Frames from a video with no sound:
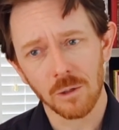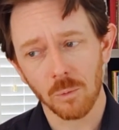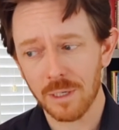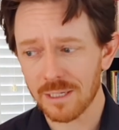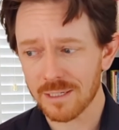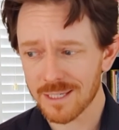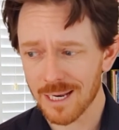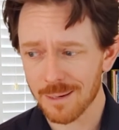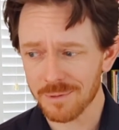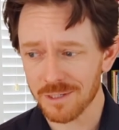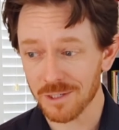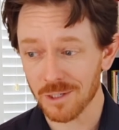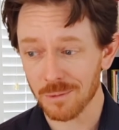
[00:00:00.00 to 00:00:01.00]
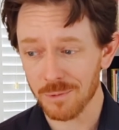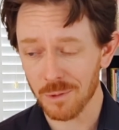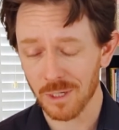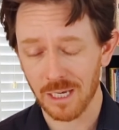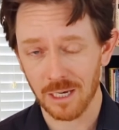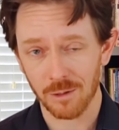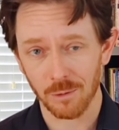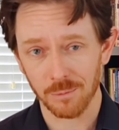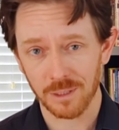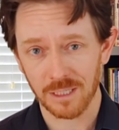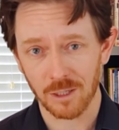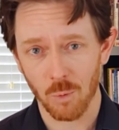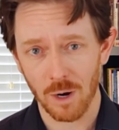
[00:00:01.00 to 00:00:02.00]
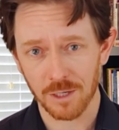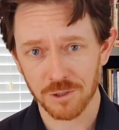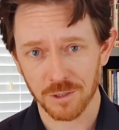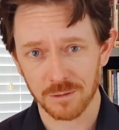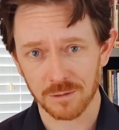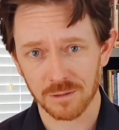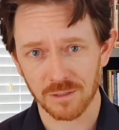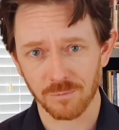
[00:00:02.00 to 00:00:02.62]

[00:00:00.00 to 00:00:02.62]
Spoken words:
we attempted to communicate only in questions,